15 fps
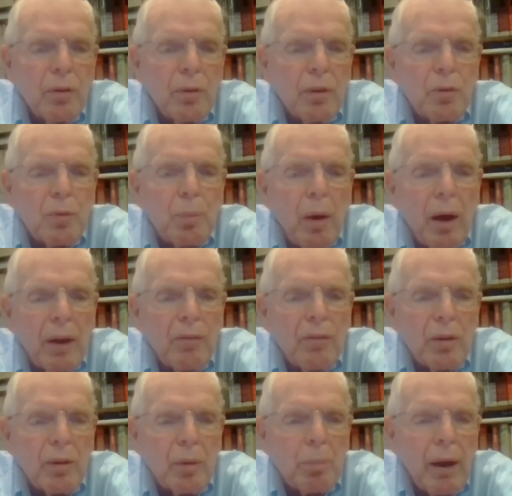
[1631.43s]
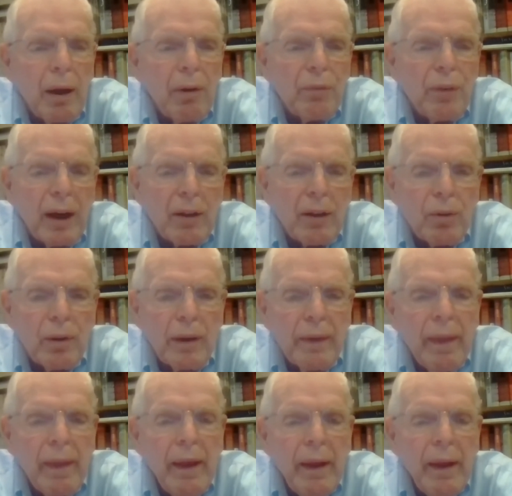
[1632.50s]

the spots in the plow factory,